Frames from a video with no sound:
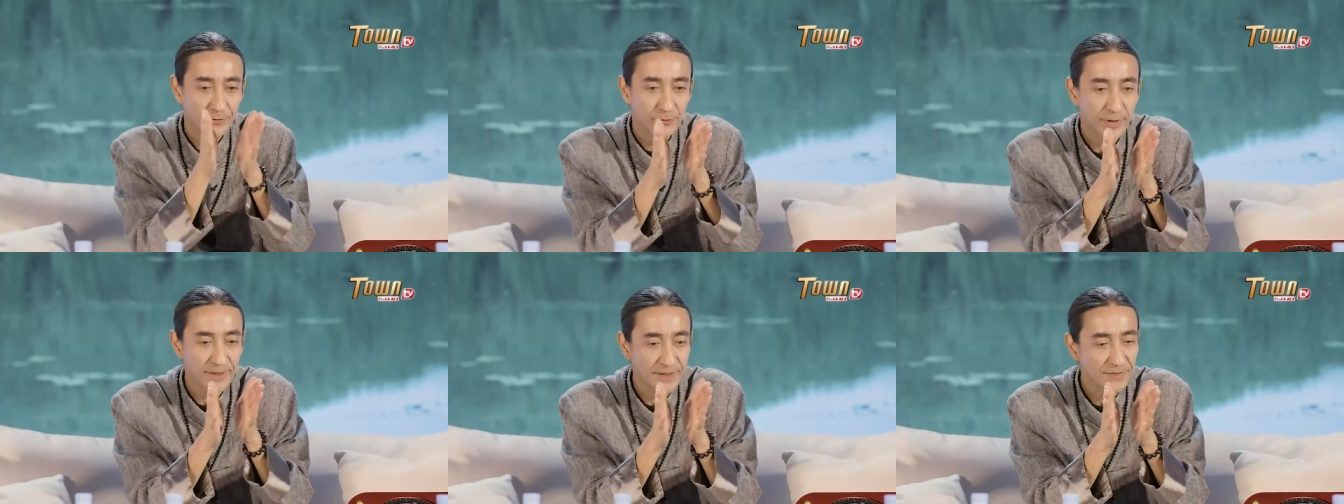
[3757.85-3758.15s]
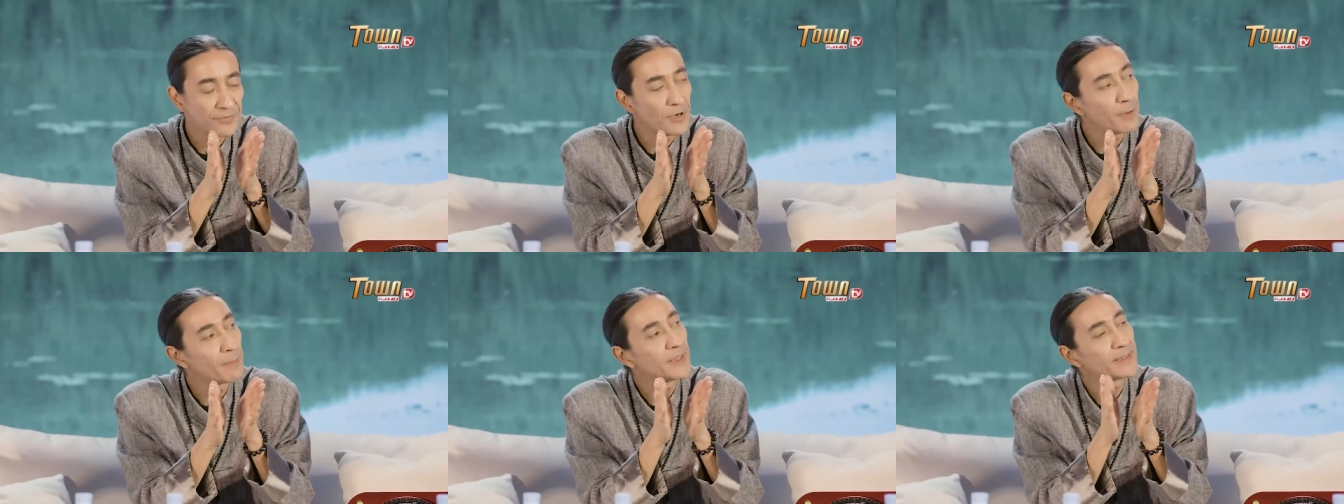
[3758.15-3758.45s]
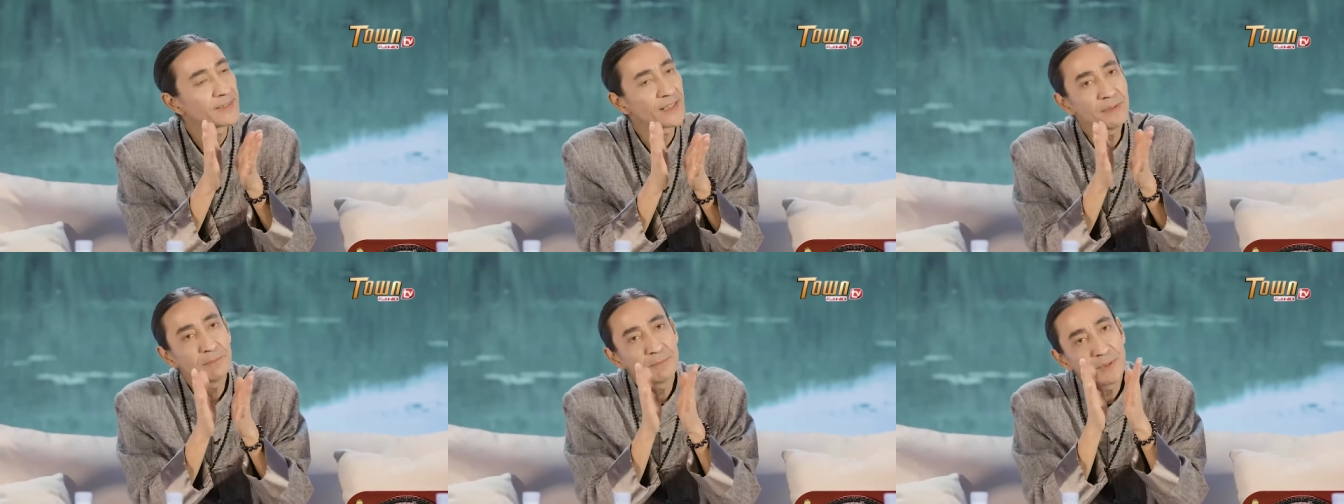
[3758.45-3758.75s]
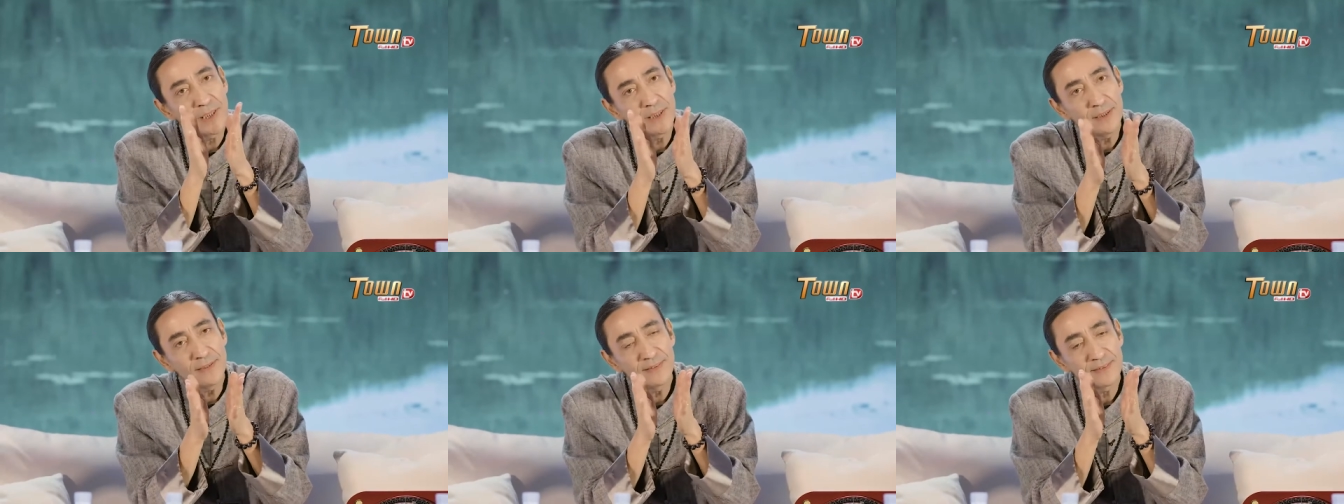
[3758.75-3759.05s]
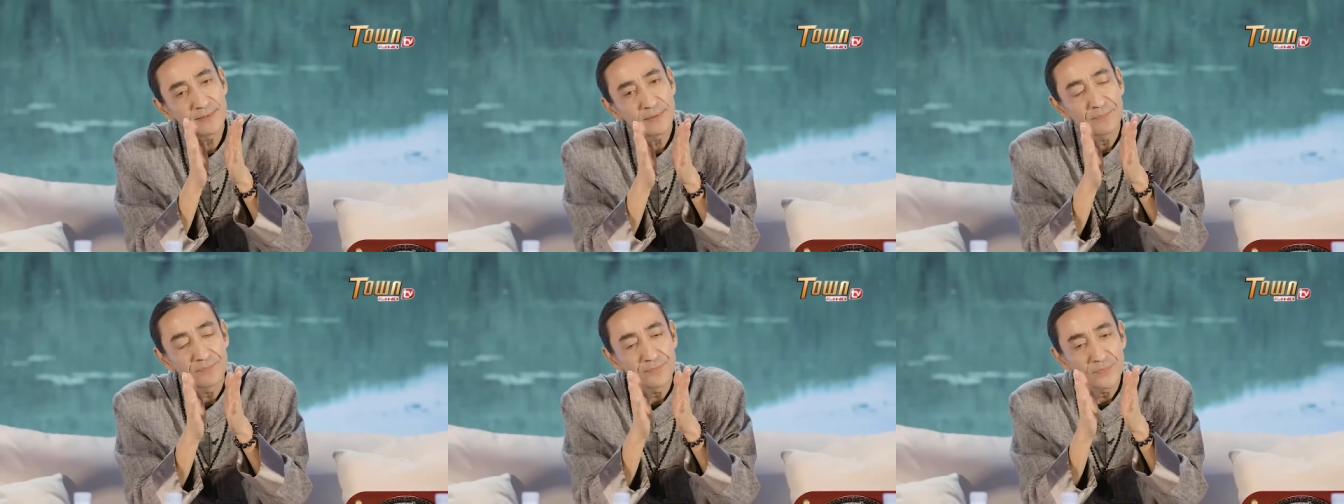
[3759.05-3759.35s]
24 mountain means
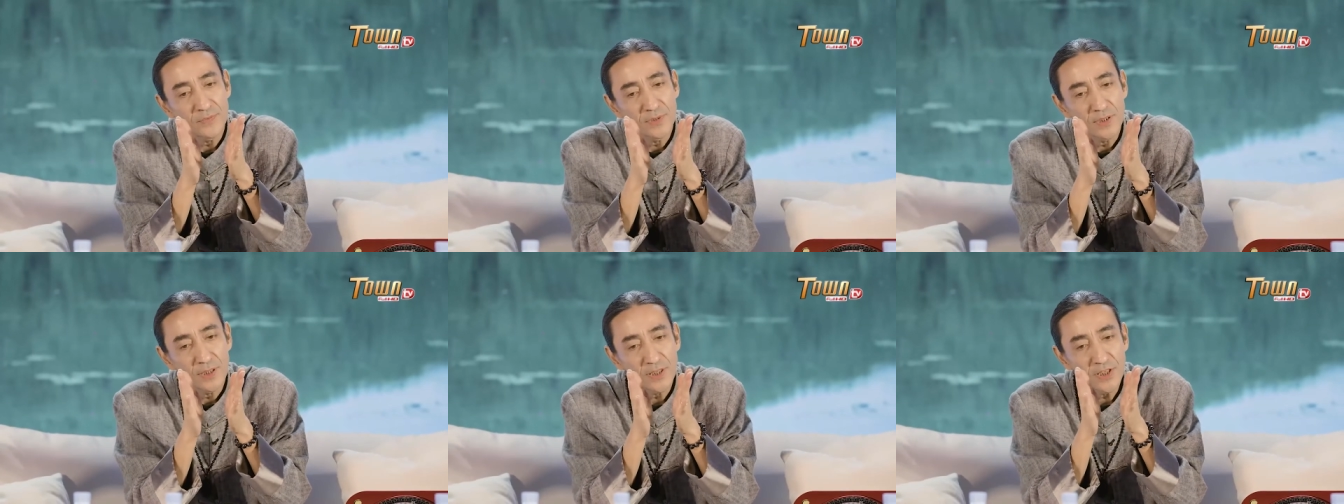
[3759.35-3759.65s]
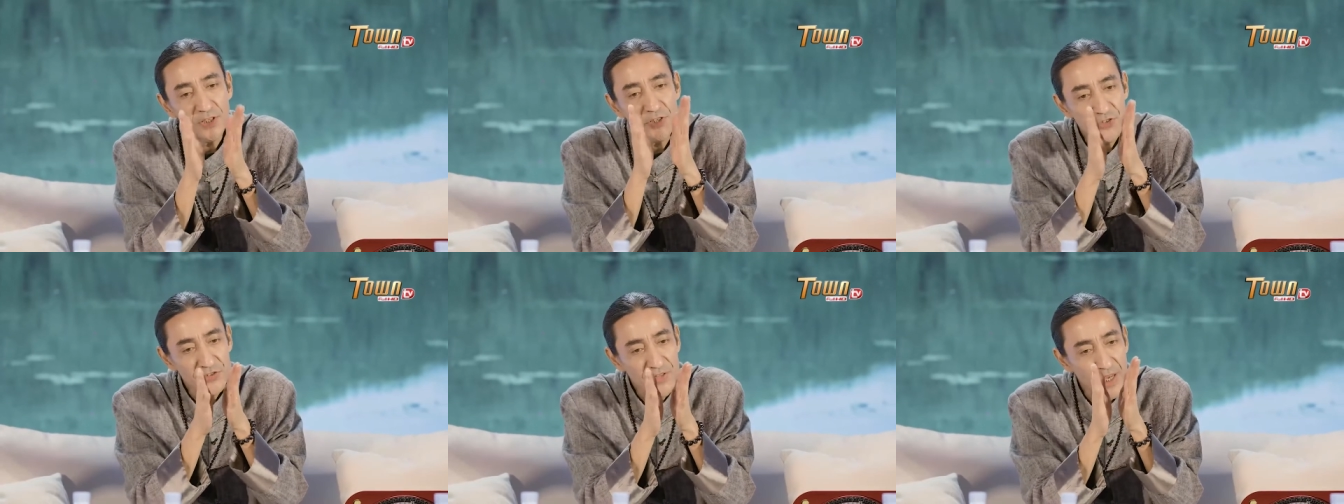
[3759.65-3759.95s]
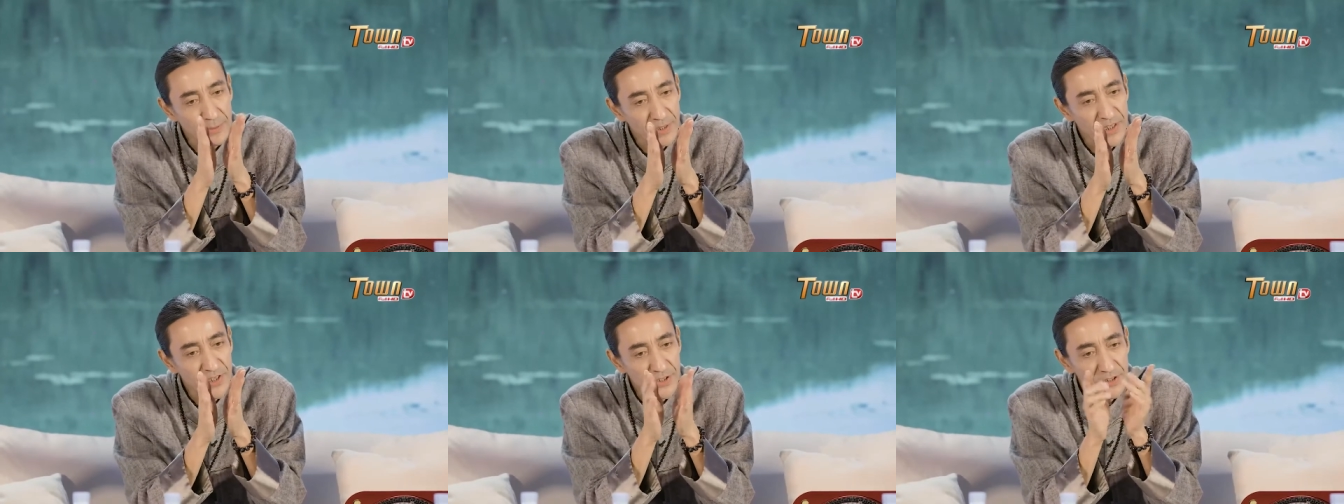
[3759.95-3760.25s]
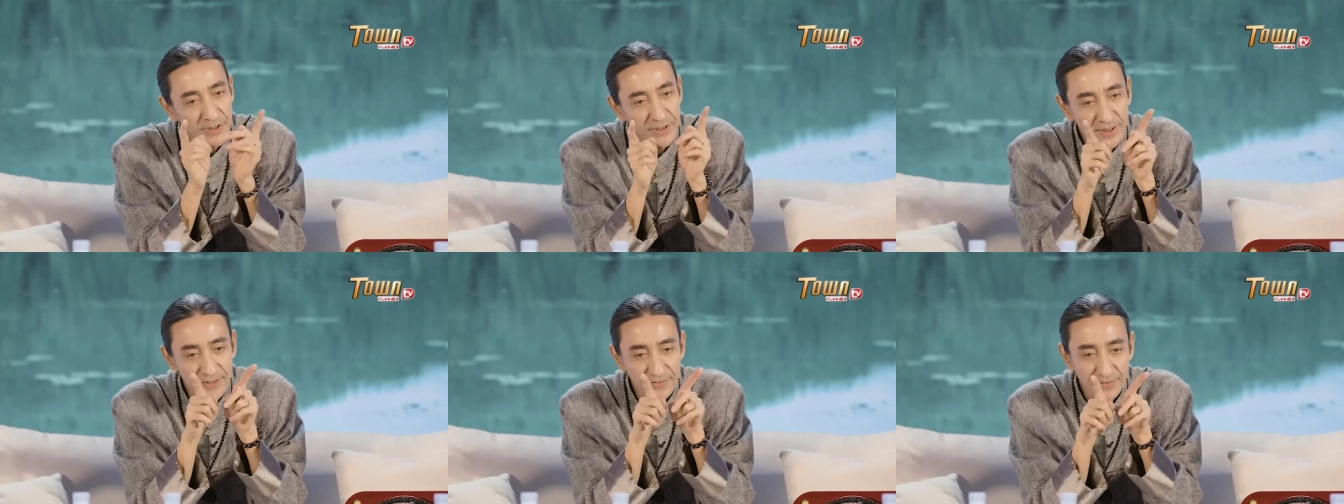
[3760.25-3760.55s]
each direction